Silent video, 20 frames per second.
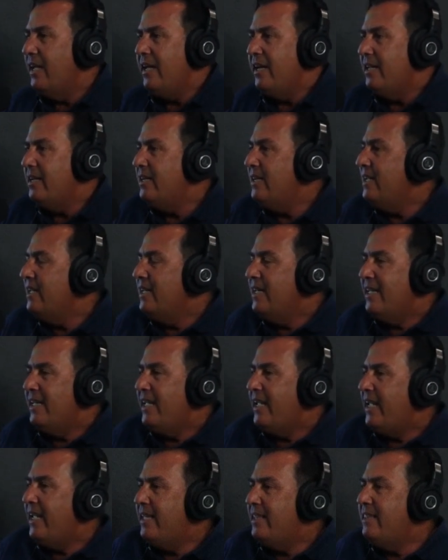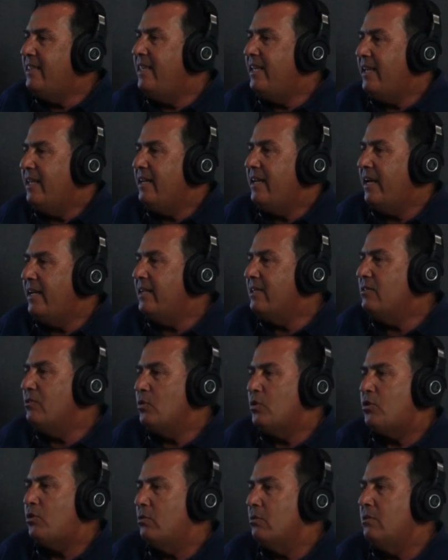And then I
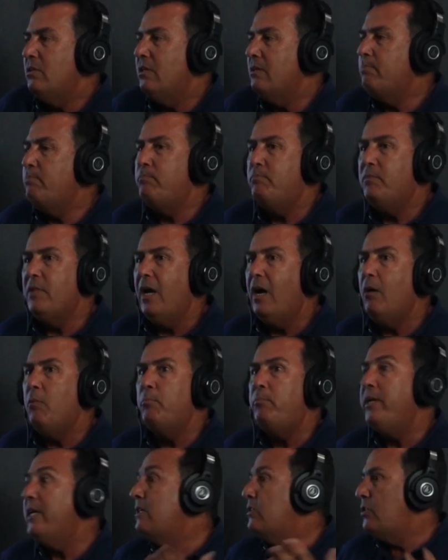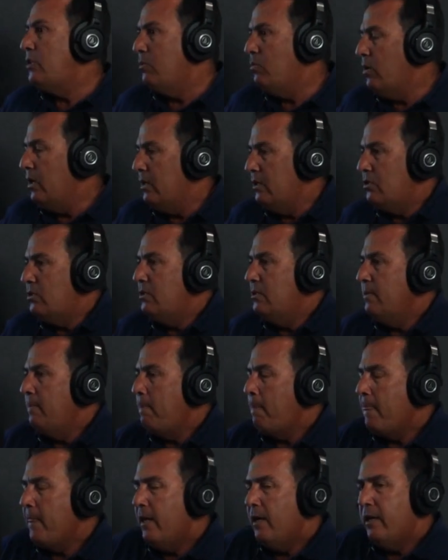understood how big she was.
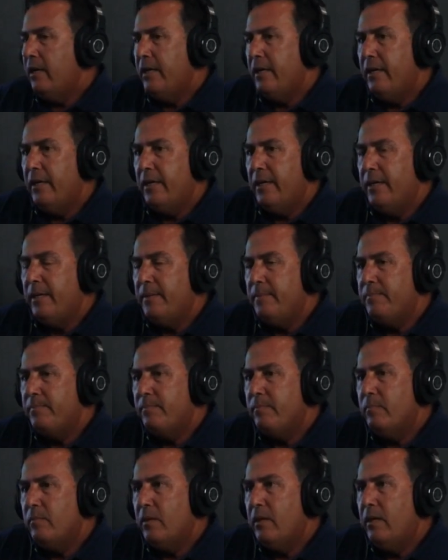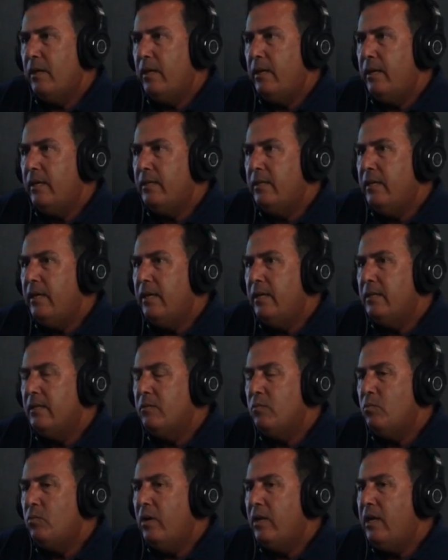And
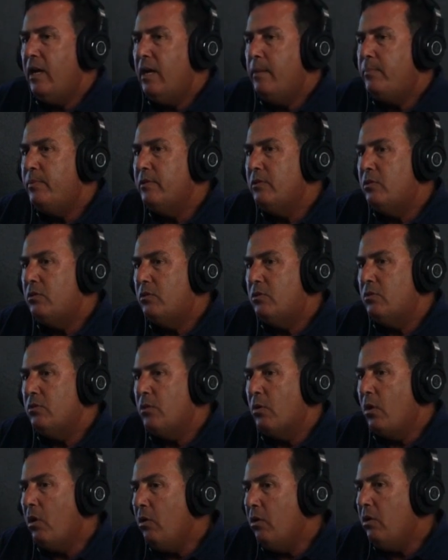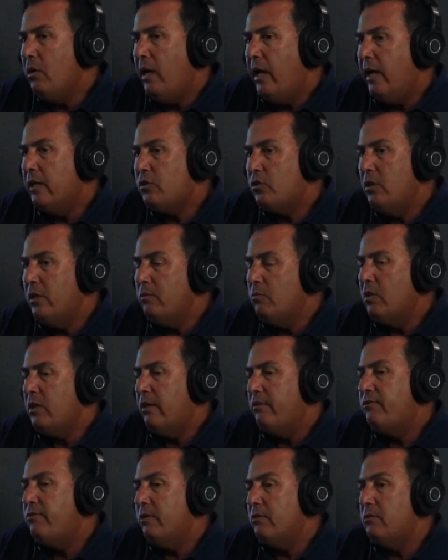then what happened to her, actually, what
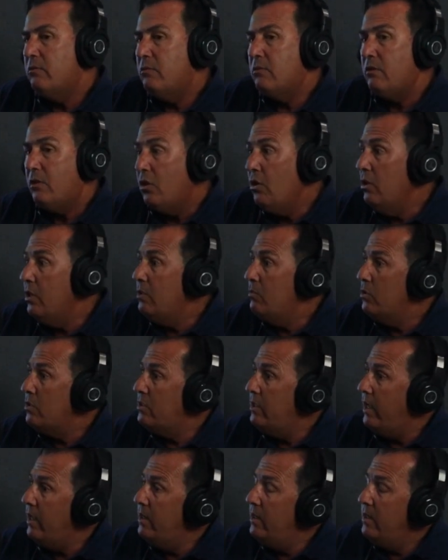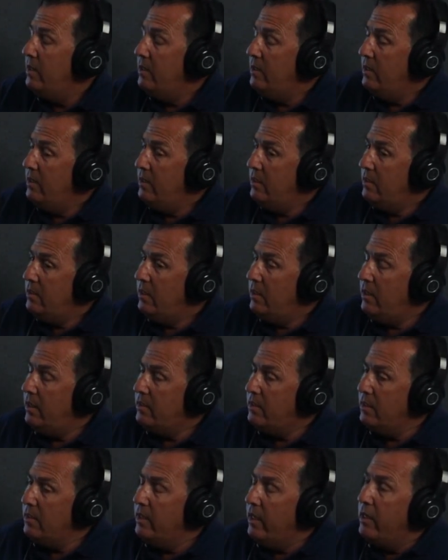I felt good was that
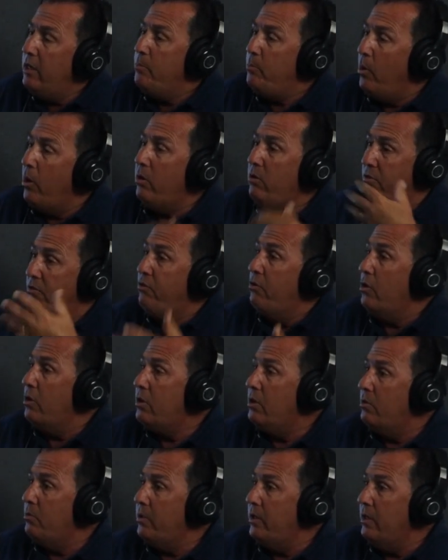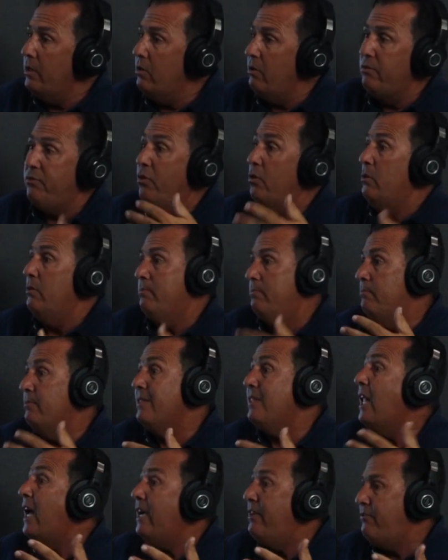at the later part of her career, of her
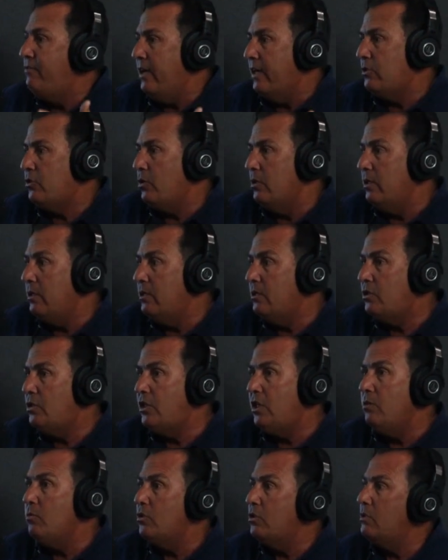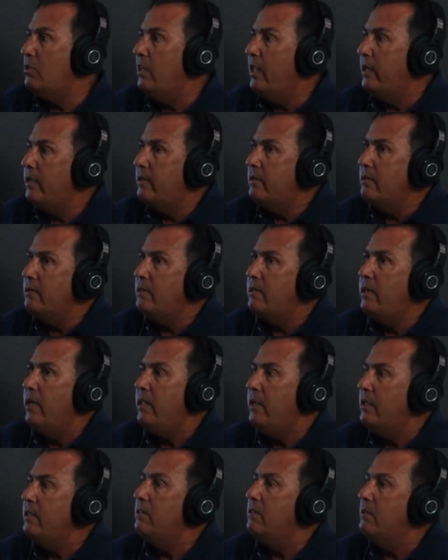life actually, she was like
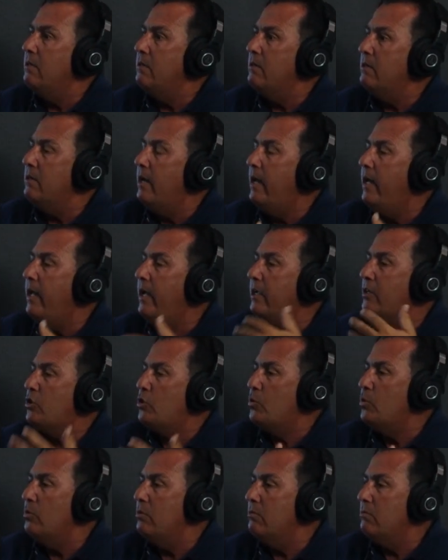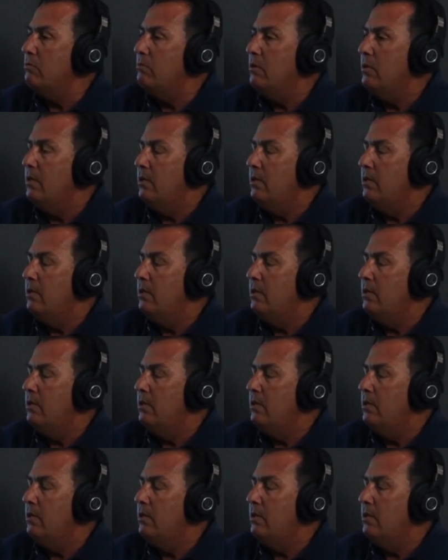getting the actual,